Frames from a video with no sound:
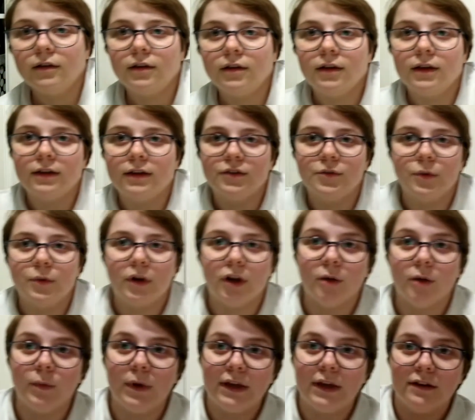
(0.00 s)
here's one
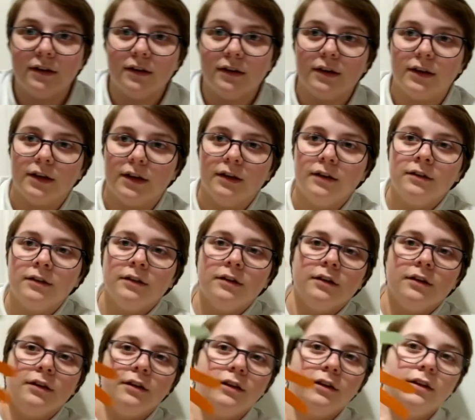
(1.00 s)
I made earlier,
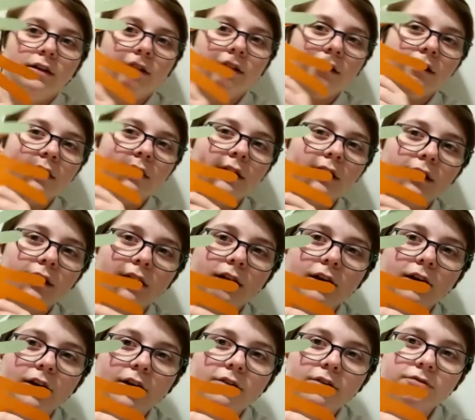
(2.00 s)

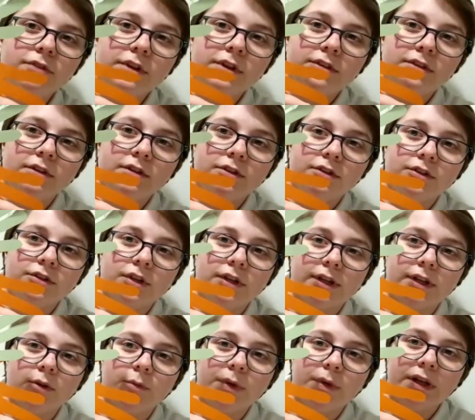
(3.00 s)
a wreath that looks a
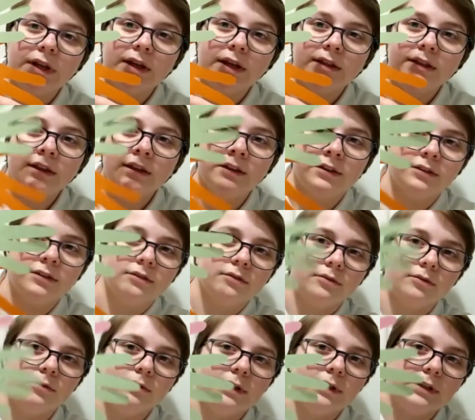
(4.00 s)
little bit like this.
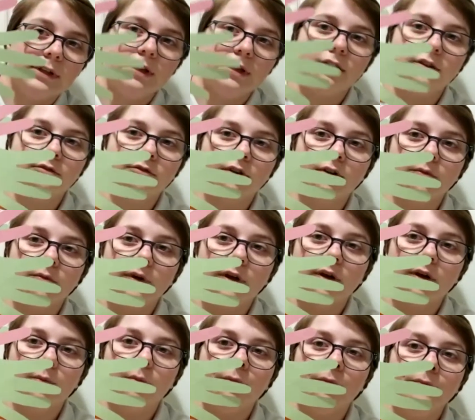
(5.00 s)
Oh, let's get it the right
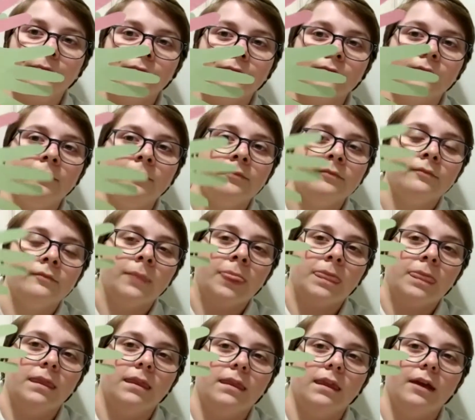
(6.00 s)
way up.
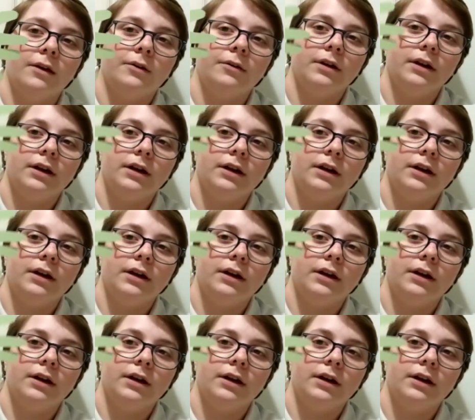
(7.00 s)
Now,